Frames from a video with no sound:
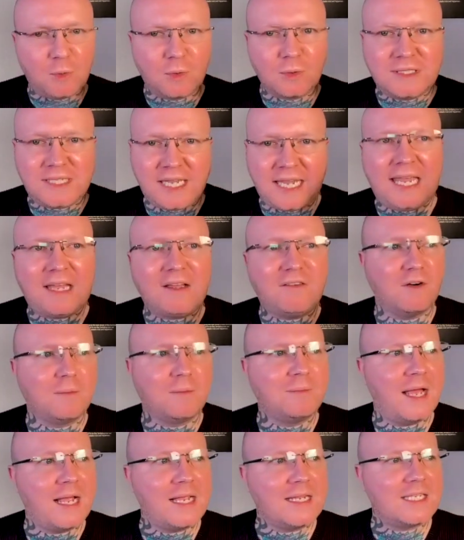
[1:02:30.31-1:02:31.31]
take
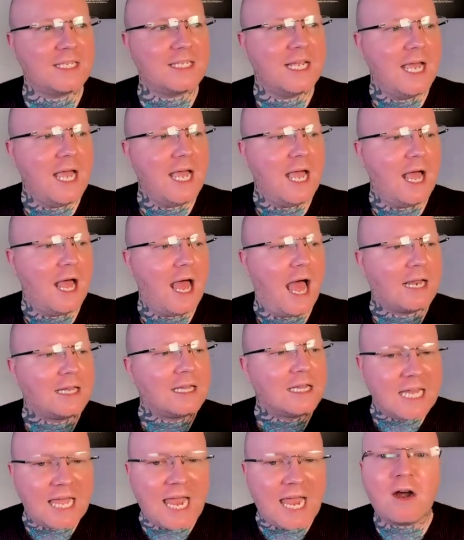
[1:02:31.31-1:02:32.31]
from this and
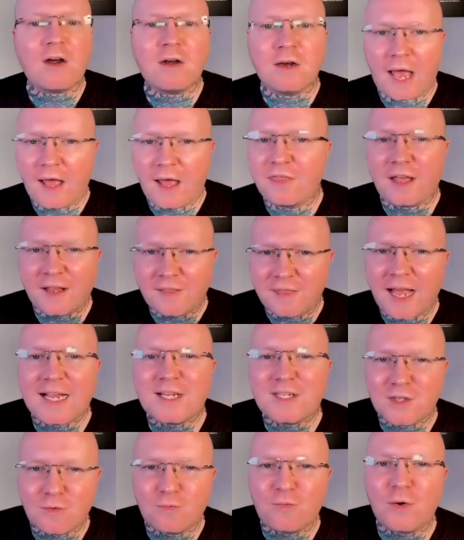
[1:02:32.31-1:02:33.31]
learn. I think that's
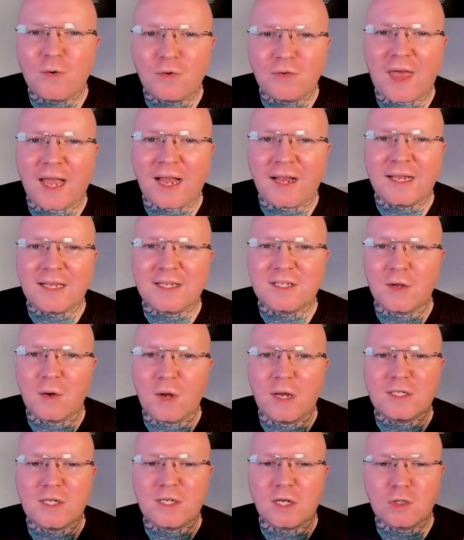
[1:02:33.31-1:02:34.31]
the real thing is
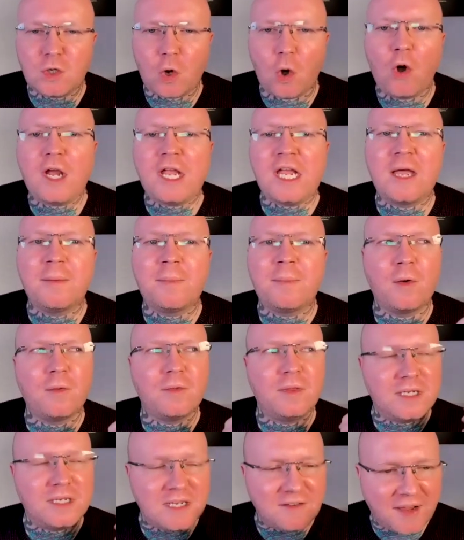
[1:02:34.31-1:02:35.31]
talking about
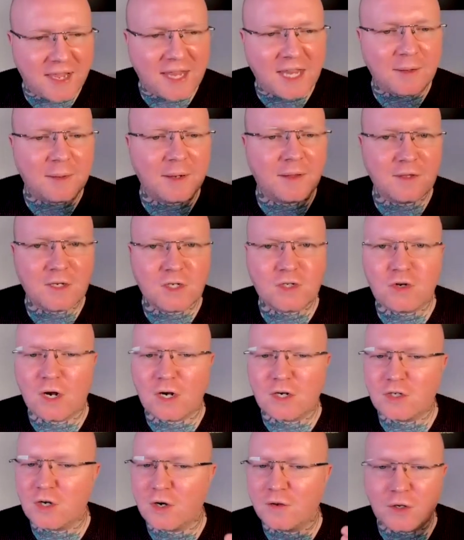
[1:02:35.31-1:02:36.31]
the development, the
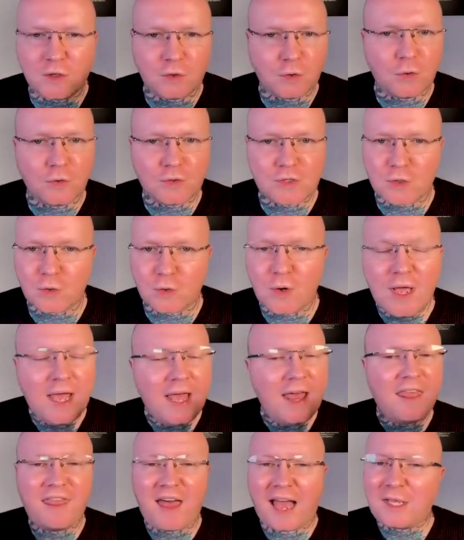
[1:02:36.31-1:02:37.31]
structure and the growth. So
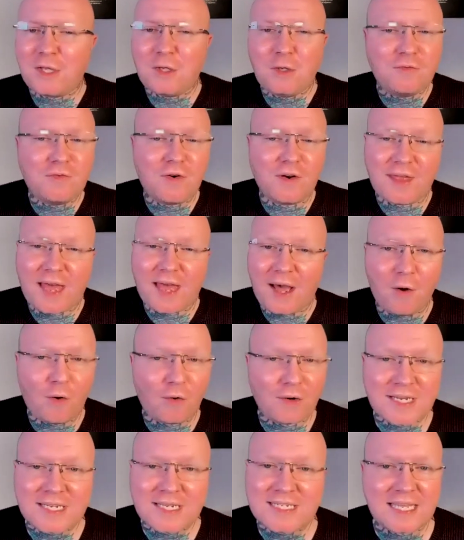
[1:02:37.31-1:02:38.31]
thank you for that.
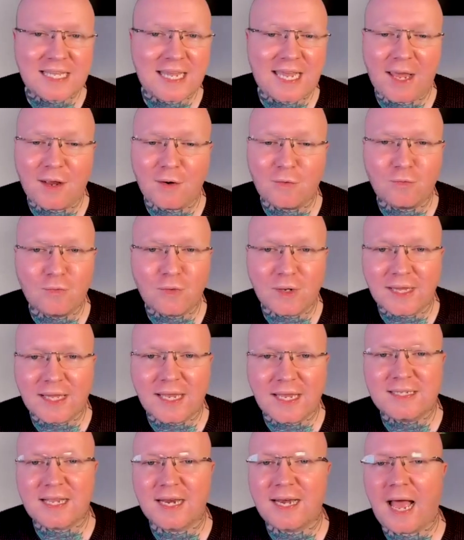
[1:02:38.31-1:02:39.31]
Honestly, it really
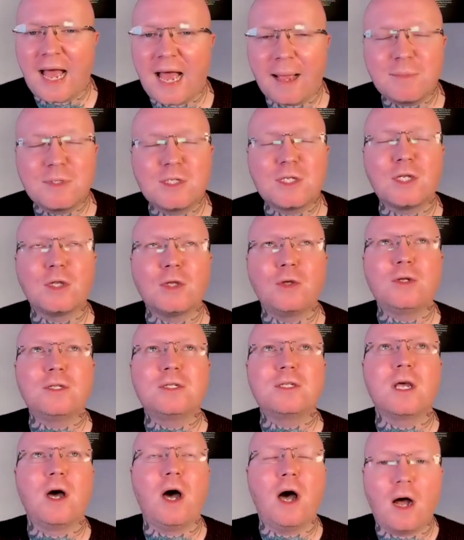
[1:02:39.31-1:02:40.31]
is an absolute
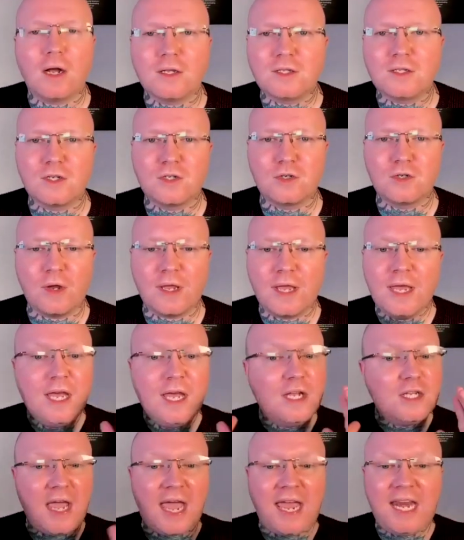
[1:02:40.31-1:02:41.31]
utter joy.
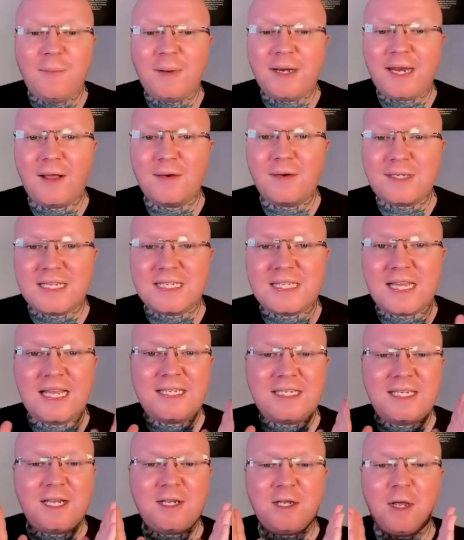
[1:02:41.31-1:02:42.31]
To anybody else that's
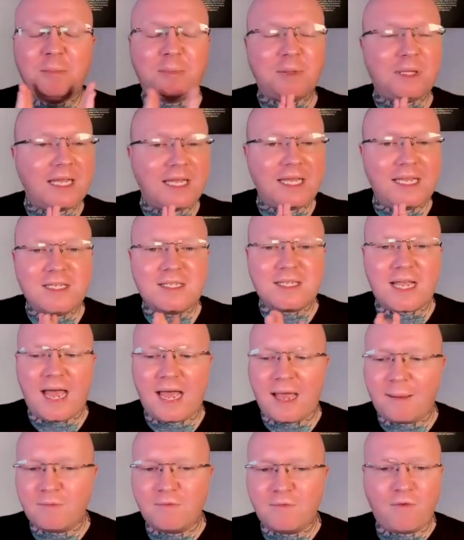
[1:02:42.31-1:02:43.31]
listening, please
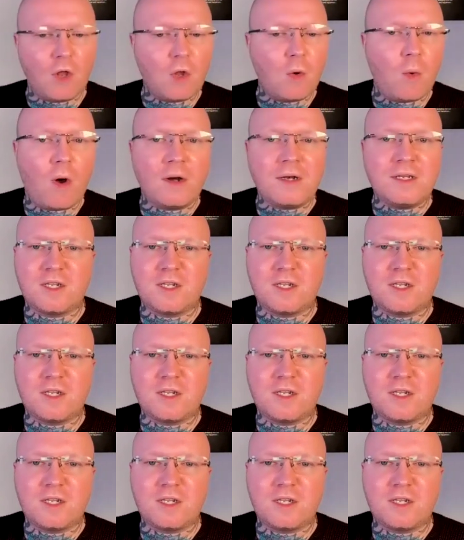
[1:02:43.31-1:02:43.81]
follow on and